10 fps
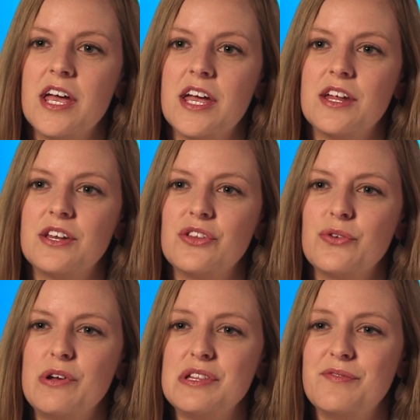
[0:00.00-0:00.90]
And
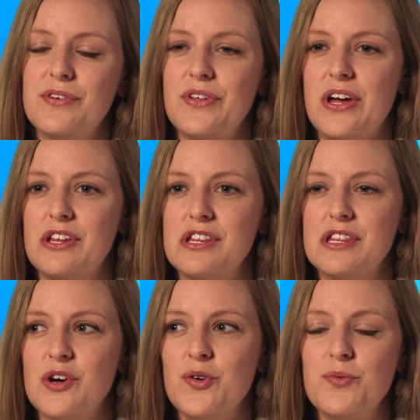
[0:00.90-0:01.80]
the reason for that is
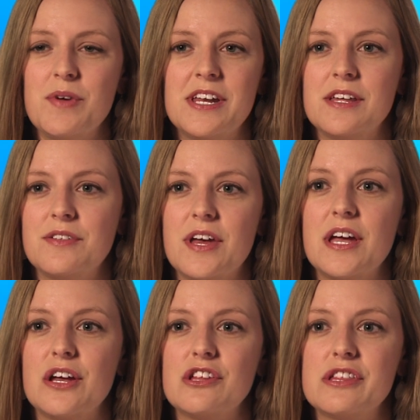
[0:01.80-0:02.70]
so many
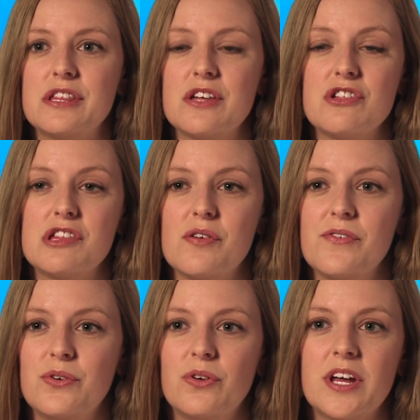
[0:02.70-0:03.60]
things, such as
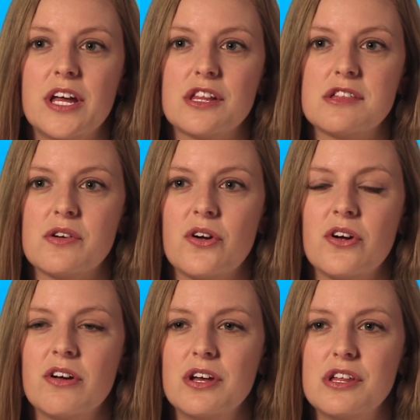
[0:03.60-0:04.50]
cervical
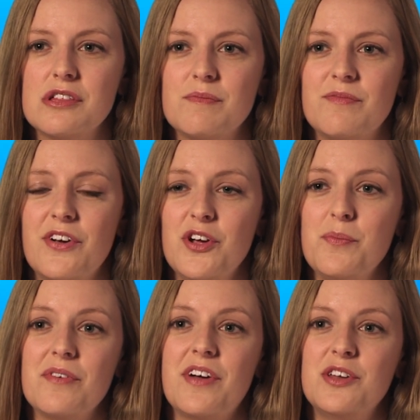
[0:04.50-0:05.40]
cancer, is very
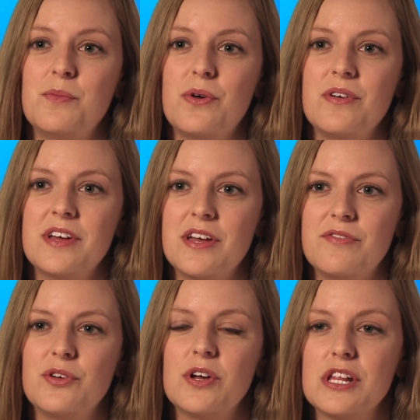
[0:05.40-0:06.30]
preventable
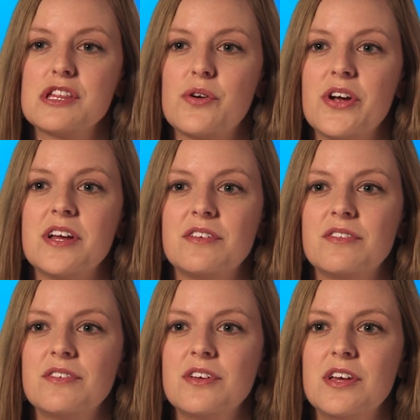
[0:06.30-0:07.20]
if you get
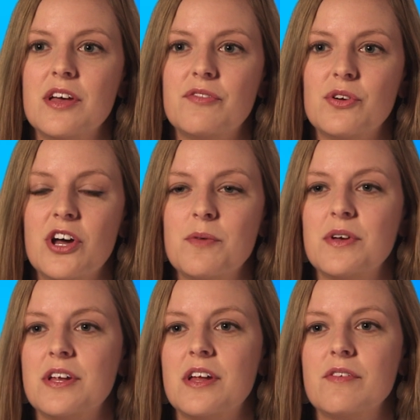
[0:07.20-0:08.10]
screened. If you come
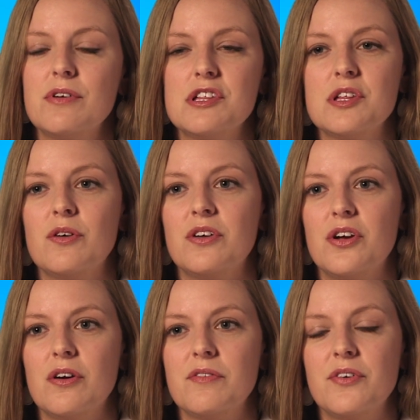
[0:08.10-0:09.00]
in every single
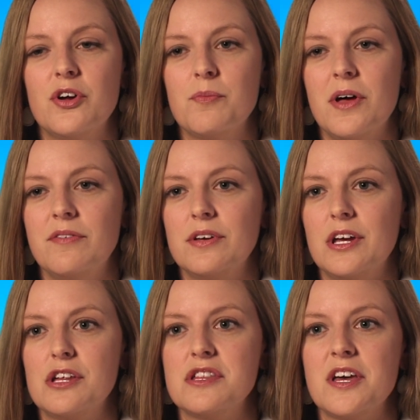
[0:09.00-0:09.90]
year for your pelvic
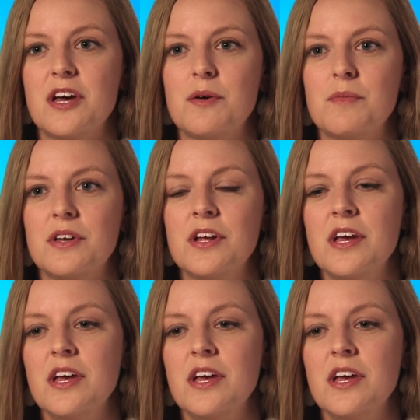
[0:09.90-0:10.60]
exam and